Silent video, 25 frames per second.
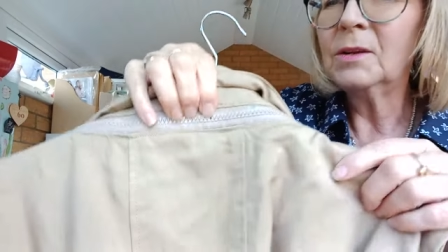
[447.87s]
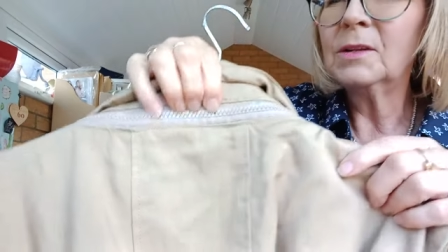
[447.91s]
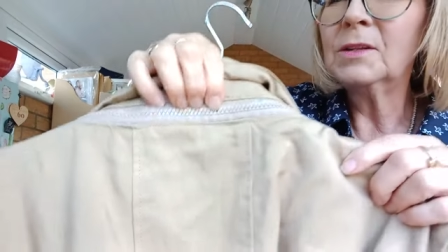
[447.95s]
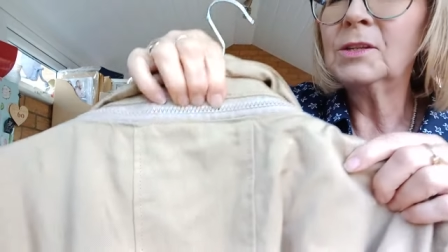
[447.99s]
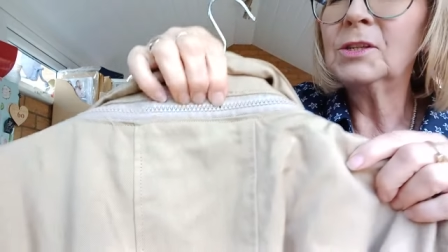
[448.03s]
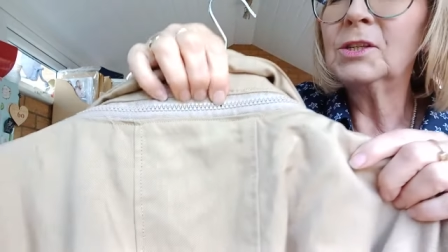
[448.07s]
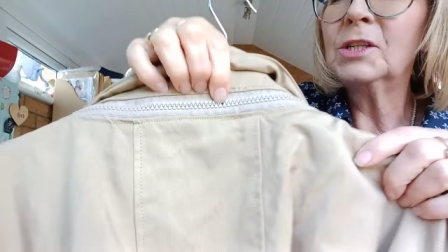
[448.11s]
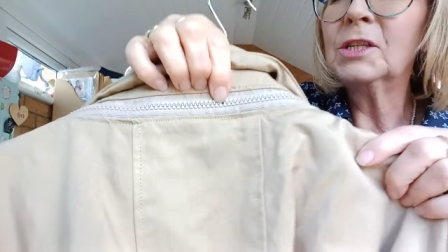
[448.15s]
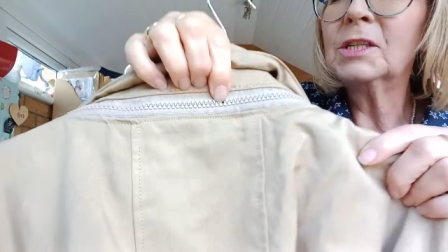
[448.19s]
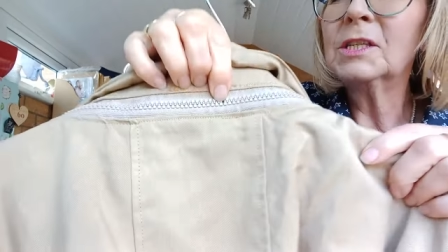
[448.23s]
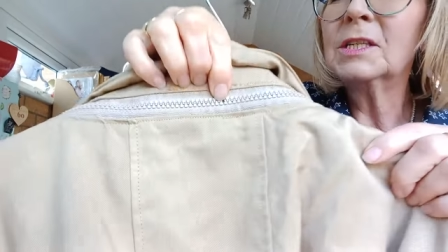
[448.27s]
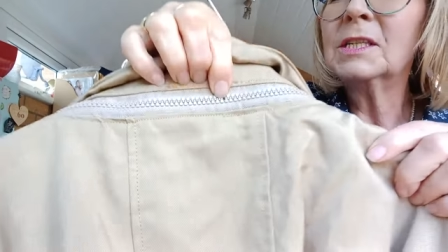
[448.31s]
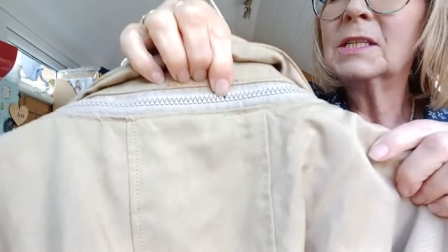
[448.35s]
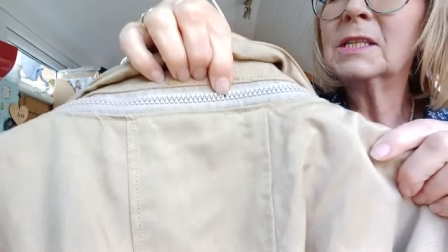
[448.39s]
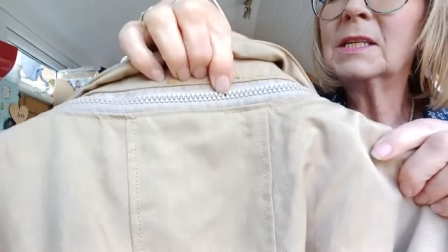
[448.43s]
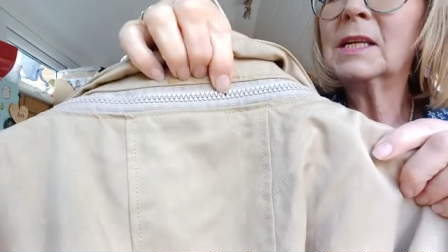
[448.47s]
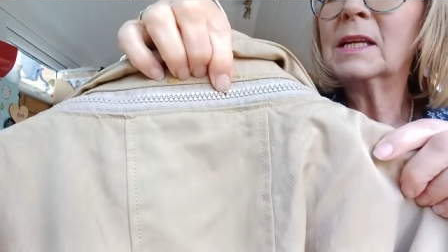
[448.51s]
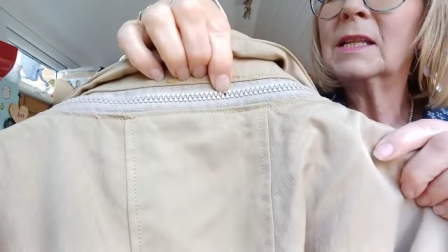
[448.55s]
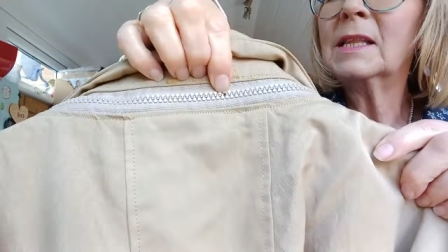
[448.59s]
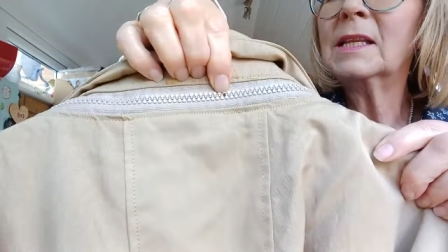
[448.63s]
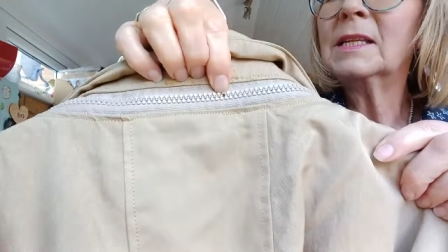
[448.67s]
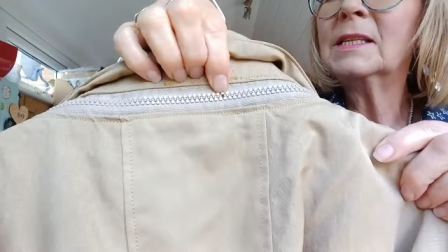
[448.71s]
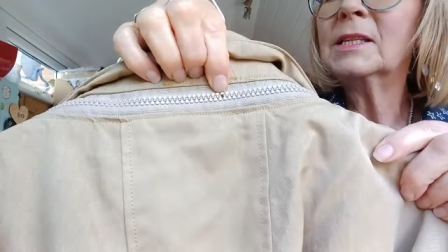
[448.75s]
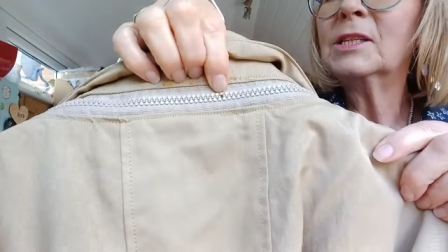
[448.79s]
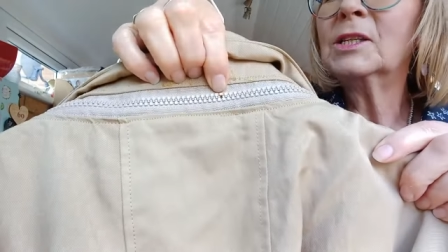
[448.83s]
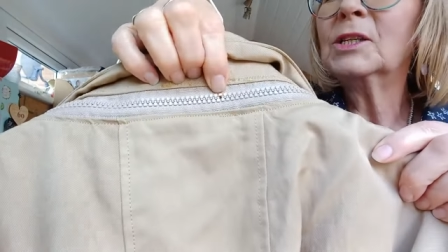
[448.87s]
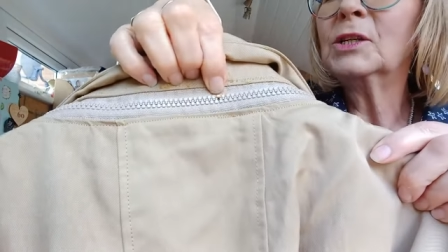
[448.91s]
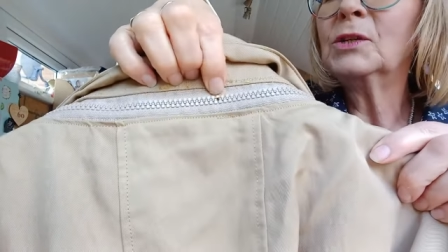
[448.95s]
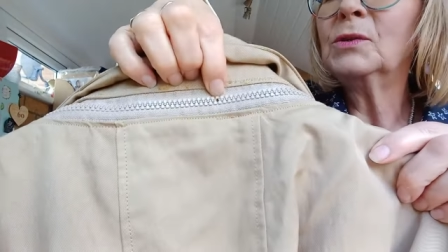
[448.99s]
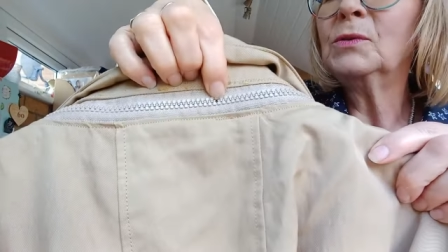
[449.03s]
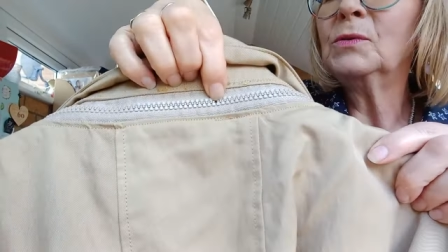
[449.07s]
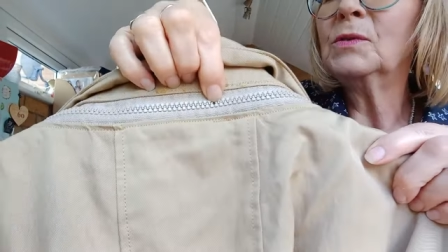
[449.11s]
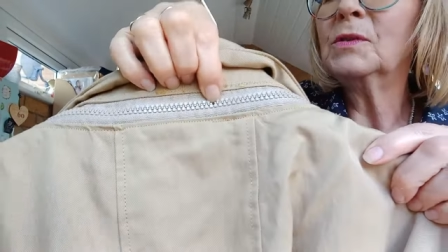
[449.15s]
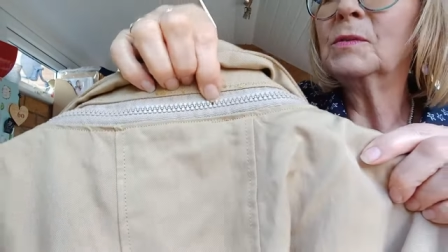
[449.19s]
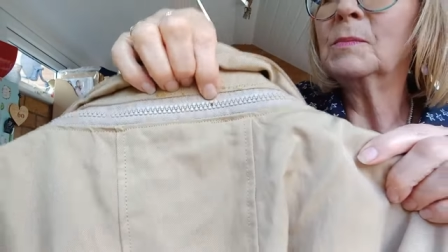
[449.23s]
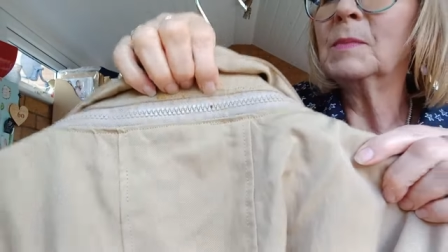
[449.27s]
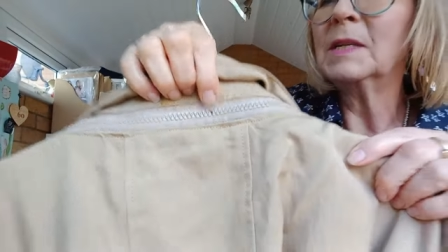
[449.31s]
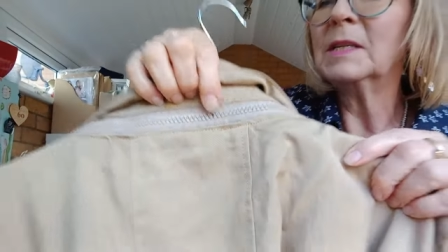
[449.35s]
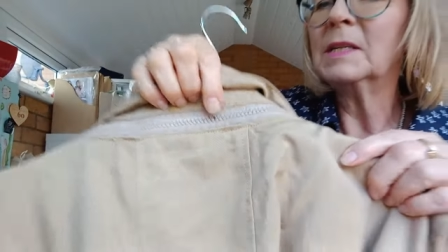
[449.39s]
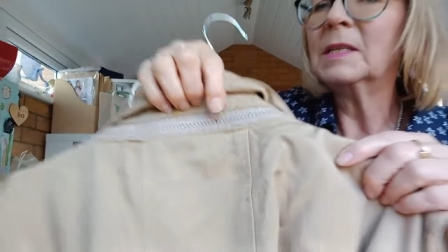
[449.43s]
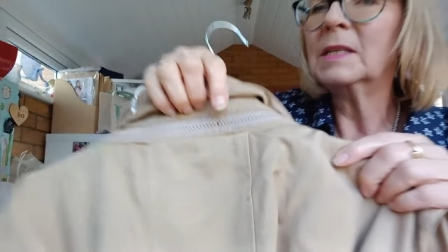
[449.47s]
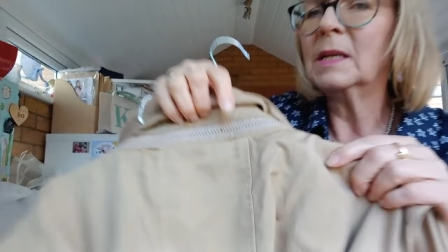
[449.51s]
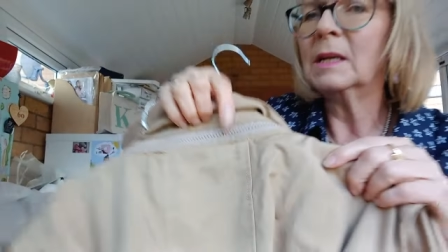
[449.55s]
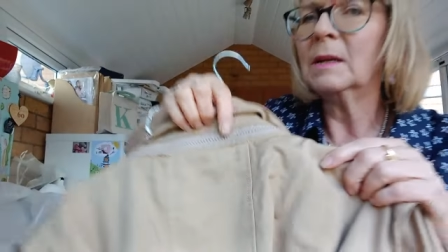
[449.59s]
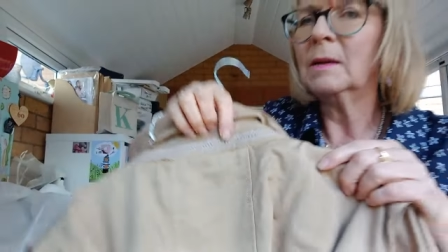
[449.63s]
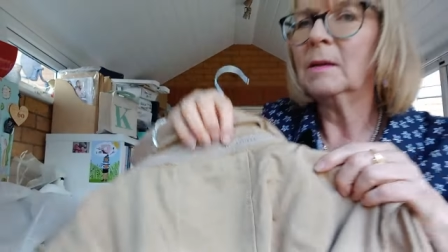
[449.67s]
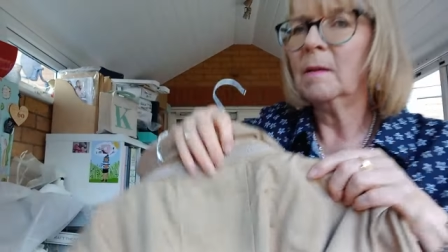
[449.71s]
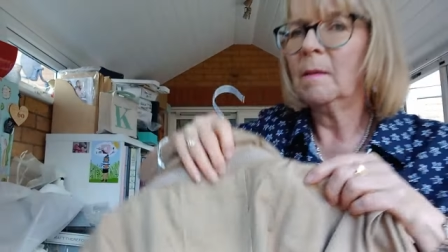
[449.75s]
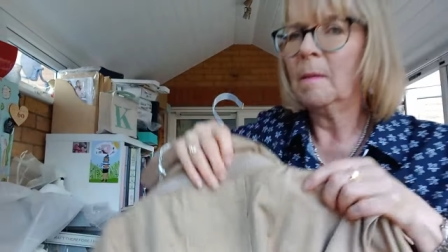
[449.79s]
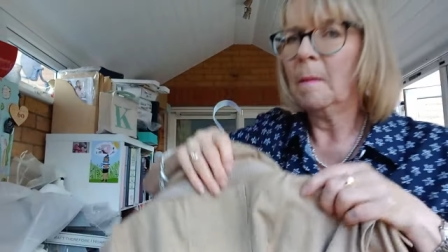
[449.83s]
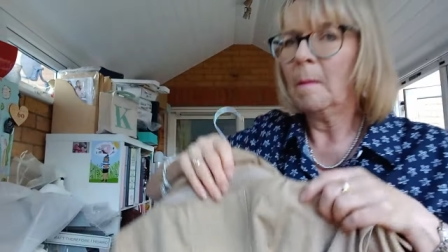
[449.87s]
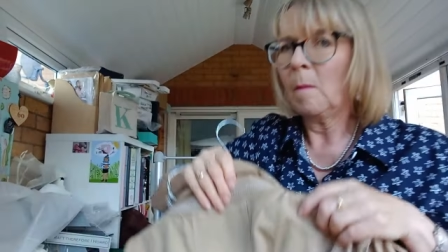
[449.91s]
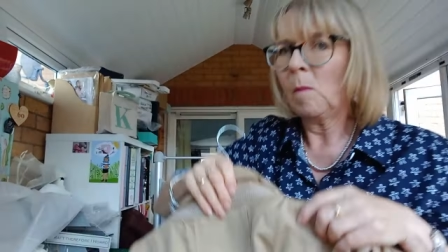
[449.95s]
can just see there's a tooth missing.